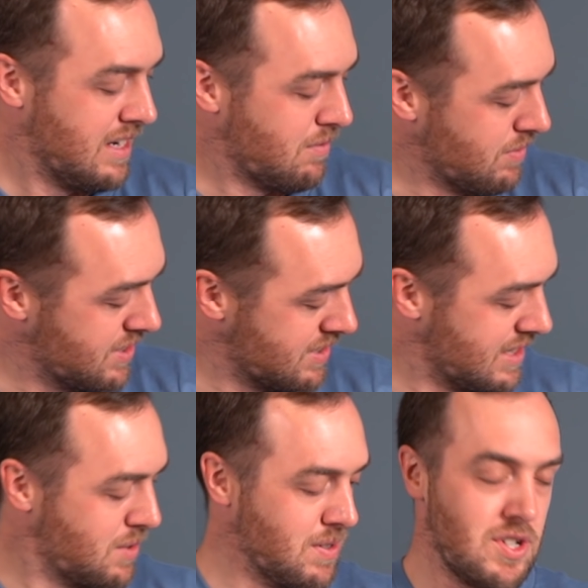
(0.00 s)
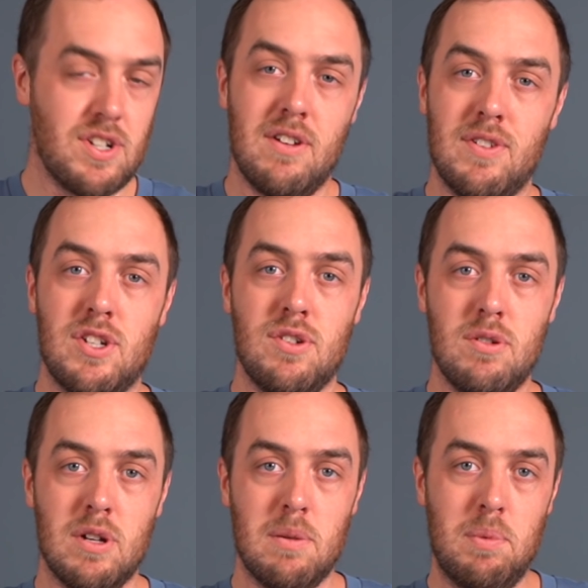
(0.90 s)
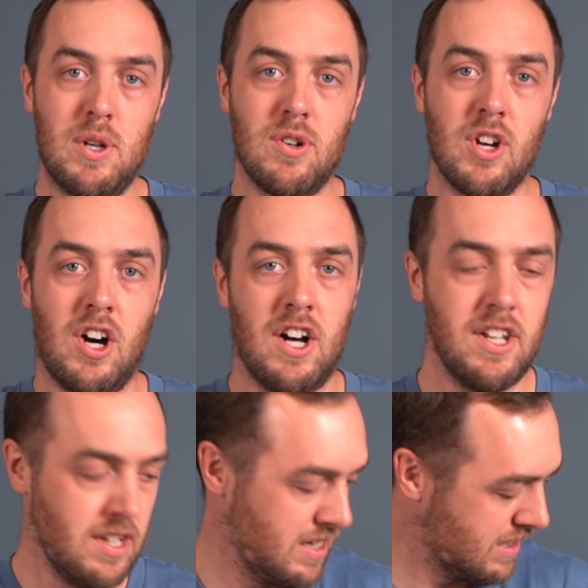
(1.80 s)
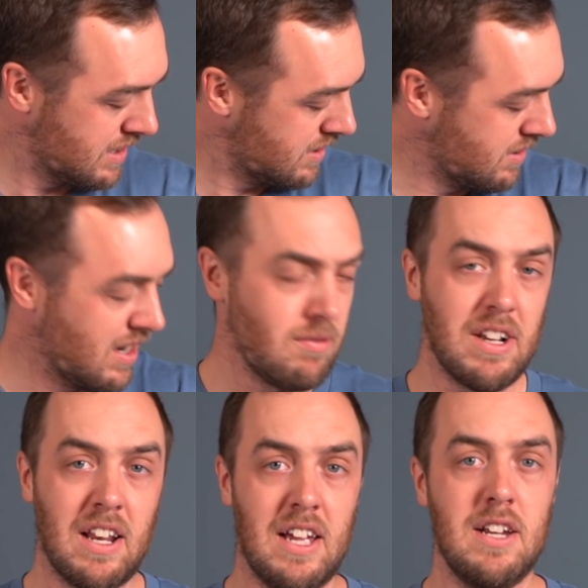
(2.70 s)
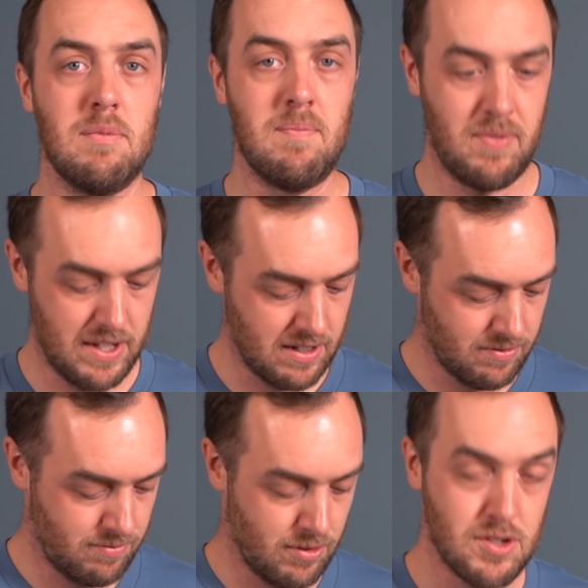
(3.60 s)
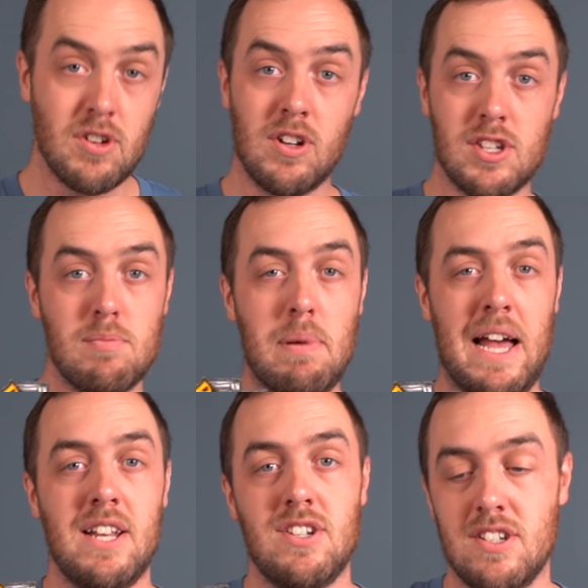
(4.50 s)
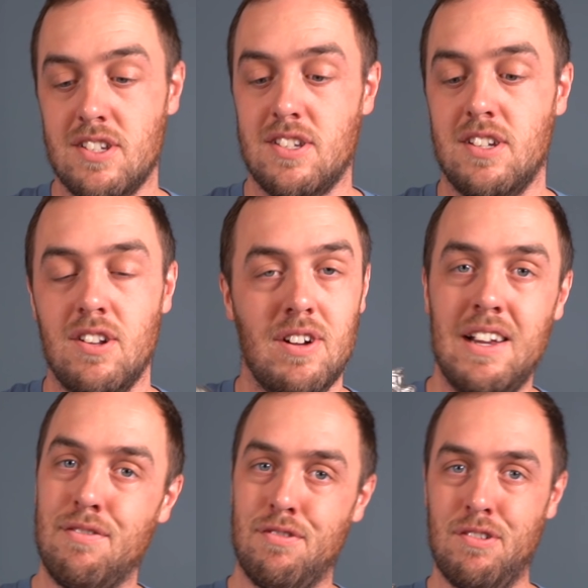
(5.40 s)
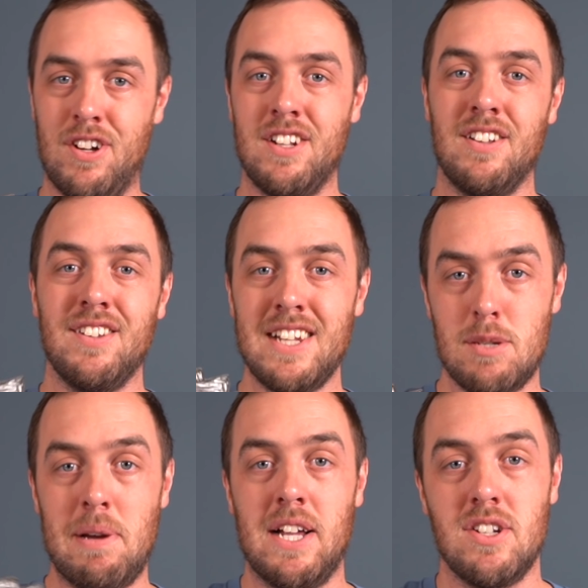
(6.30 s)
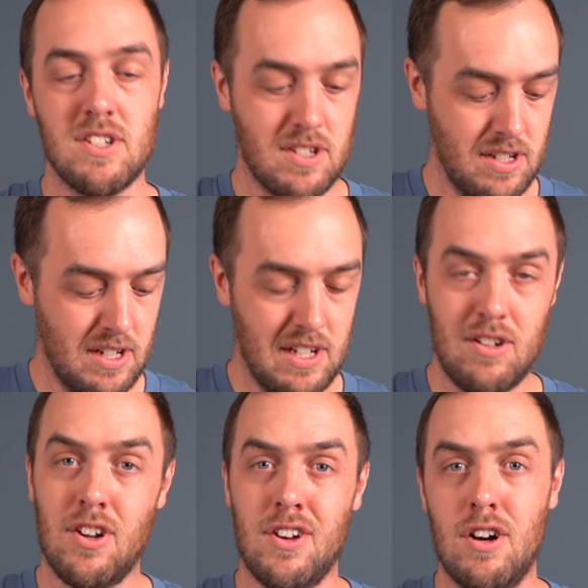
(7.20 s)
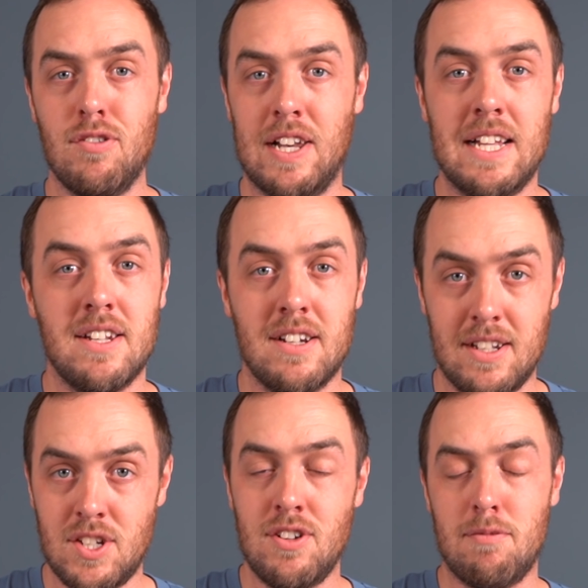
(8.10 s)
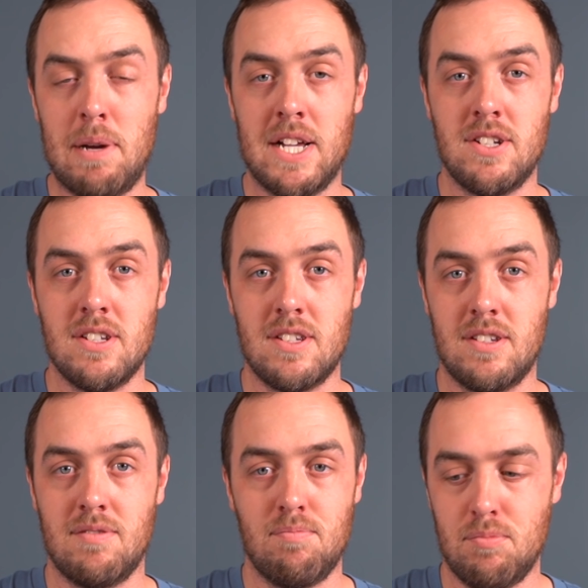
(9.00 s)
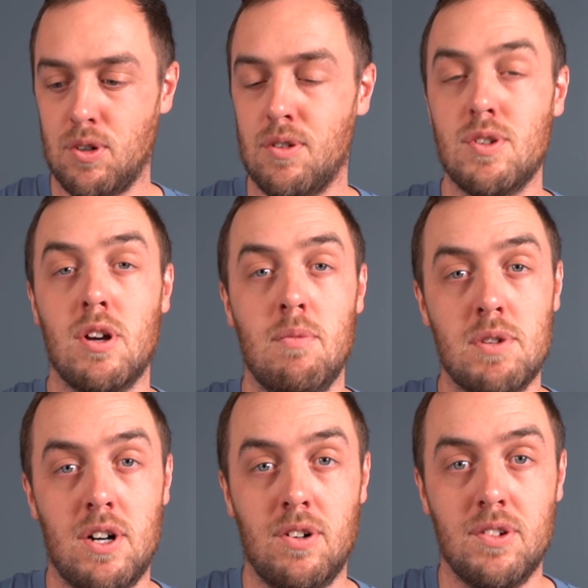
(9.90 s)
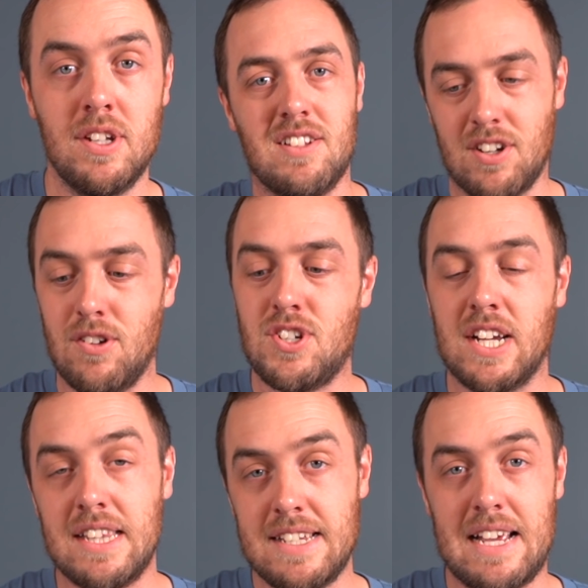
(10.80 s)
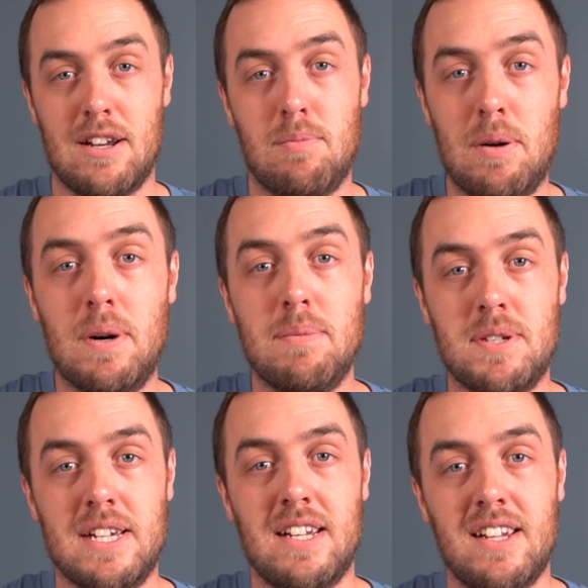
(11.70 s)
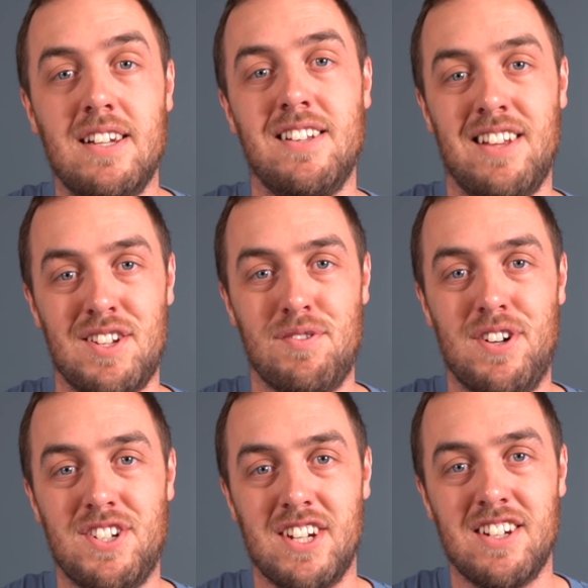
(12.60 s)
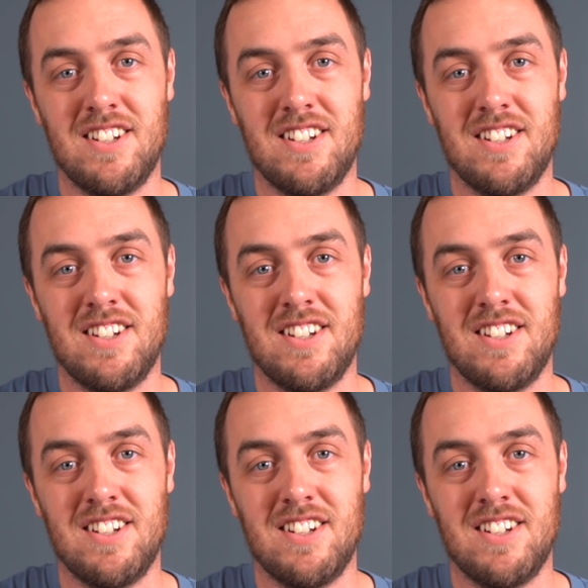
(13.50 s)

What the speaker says: Recently switched over to pure cotton, and I really like them. I've also got some patches. You know, everyone needs patches. You're not an Overlander unless you have patches, or so I'm told. So go check these out on my website. Thanks for watching.